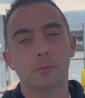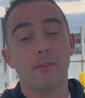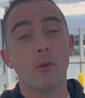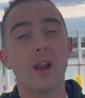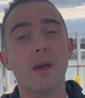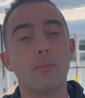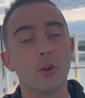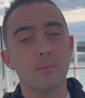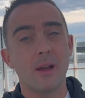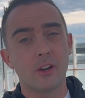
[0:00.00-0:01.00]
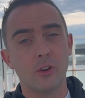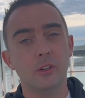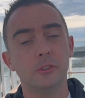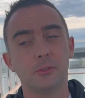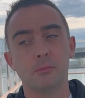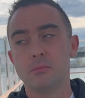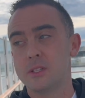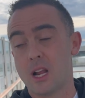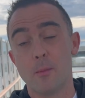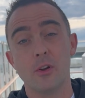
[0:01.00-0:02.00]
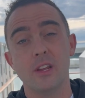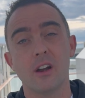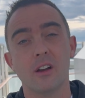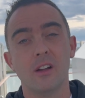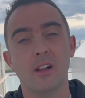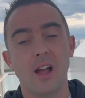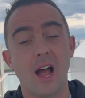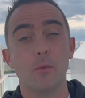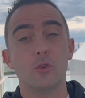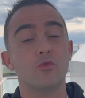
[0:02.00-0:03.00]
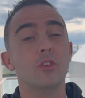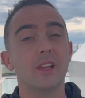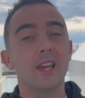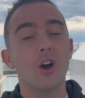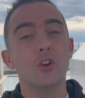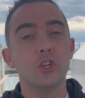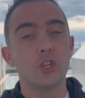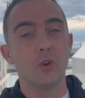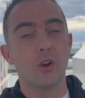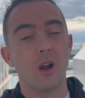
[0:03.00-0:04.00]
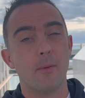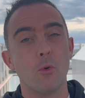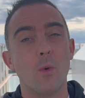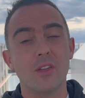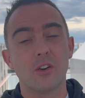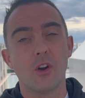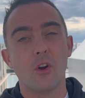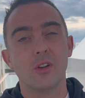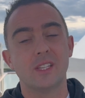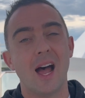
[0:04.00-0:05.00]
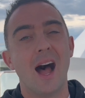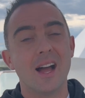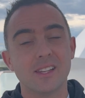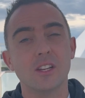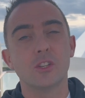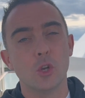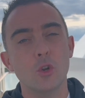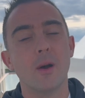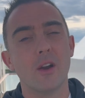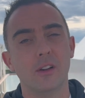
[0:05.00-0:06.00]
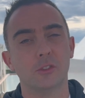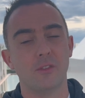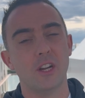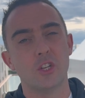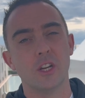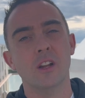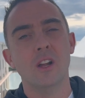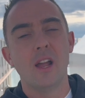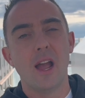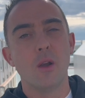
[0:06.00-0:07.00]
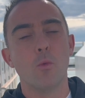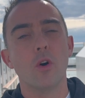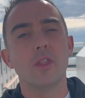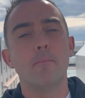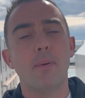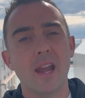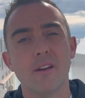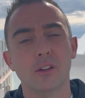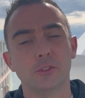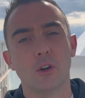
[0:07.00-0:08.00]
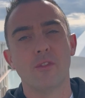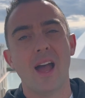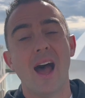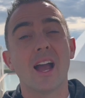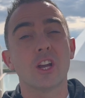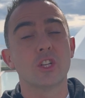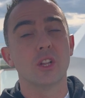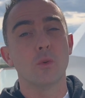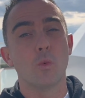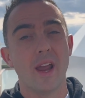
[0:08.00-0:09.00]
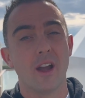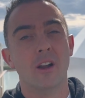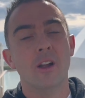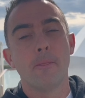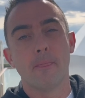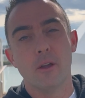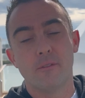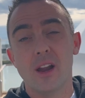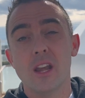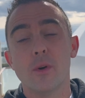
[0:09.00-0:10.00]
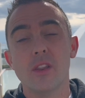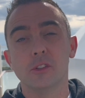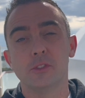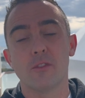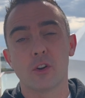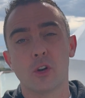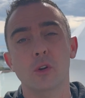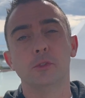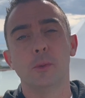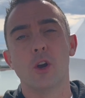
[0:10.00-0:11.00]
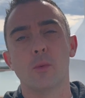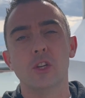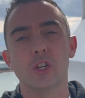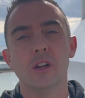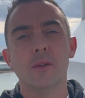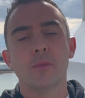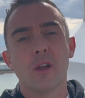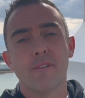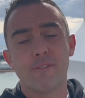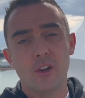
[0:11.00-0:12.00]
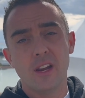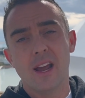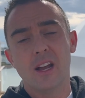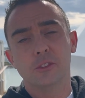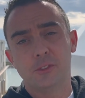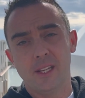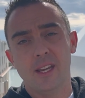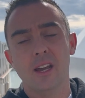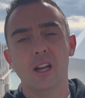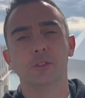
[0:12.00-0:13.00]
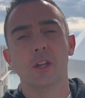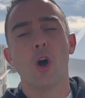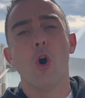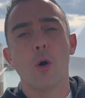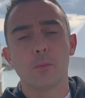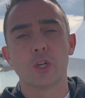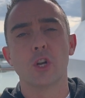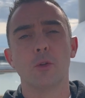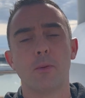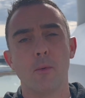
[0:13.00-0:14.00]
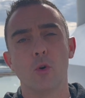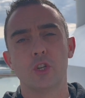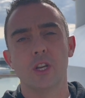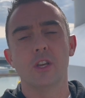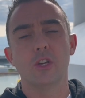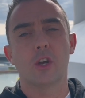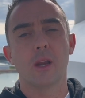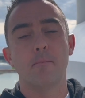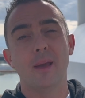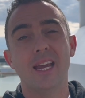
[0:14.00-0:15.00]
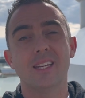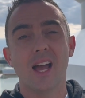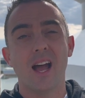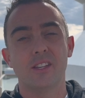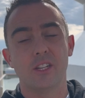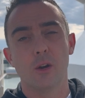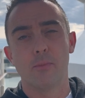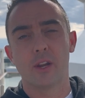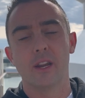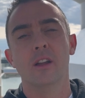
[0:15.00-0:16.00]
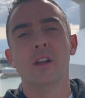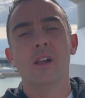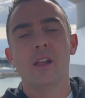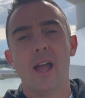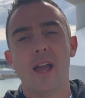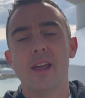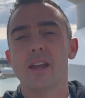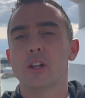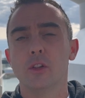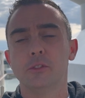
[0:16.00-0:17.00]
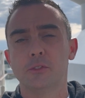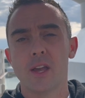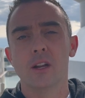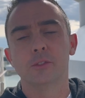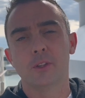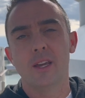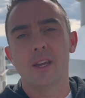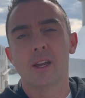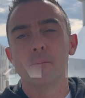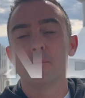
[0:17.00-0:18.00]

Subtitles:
before I booked my cruise to come on here I was really unsure about whether or not to add it to my reservation and what the benefits of it actually were. Now for anyone that's never cruised with Norwegian, free at sea is an optional promotion that you can pay to add to your booking. And it includes things like